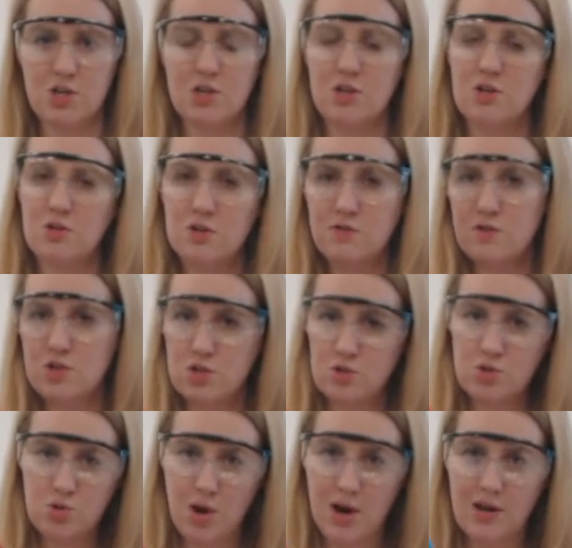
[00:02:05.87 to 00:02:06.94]
You're going to do this for
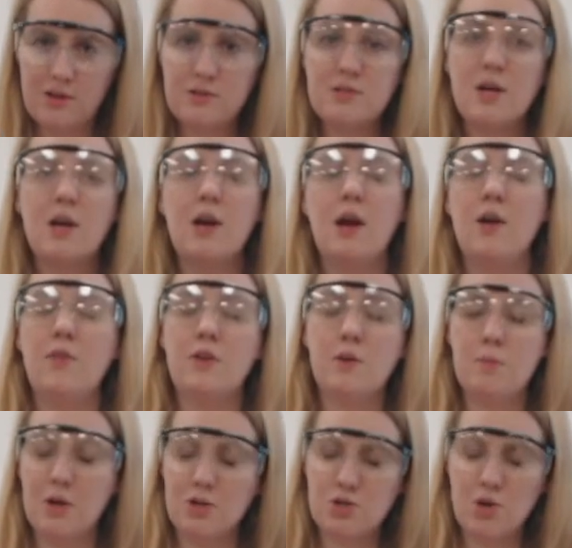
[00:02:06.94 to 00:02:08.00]
2 trials, and then
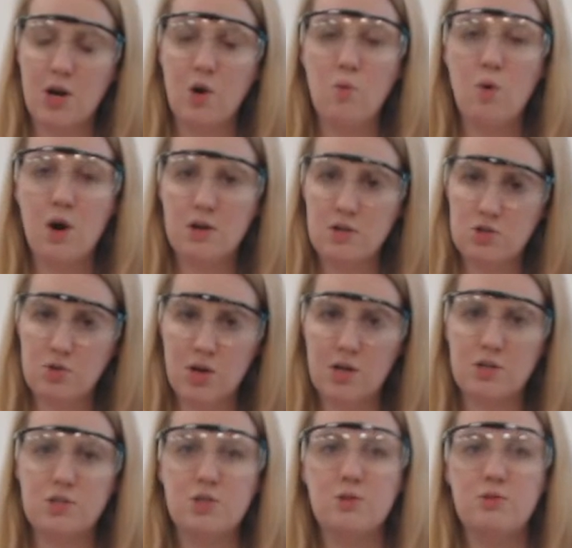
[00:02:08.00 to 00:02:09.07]
compare trial 1 to
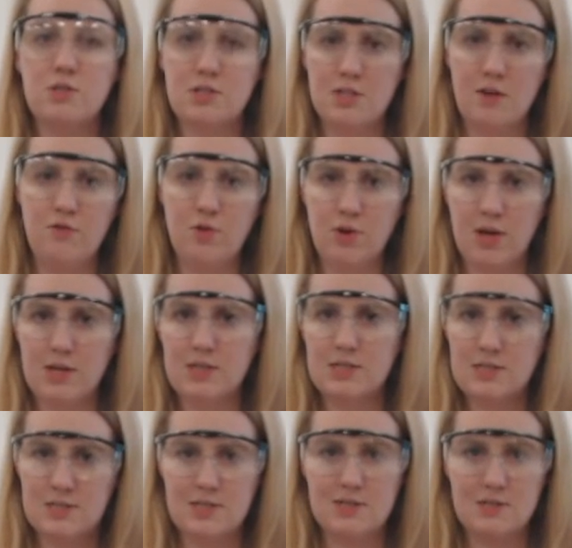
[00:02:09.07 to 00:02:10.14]
trial 2 to see if you get
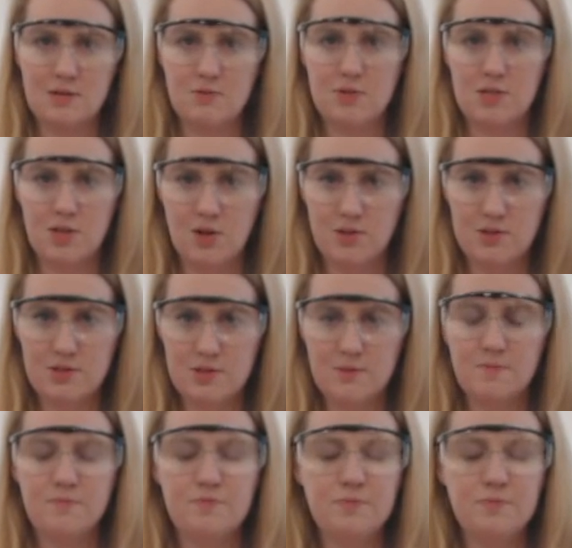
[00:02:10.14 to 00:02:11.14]
consistent results.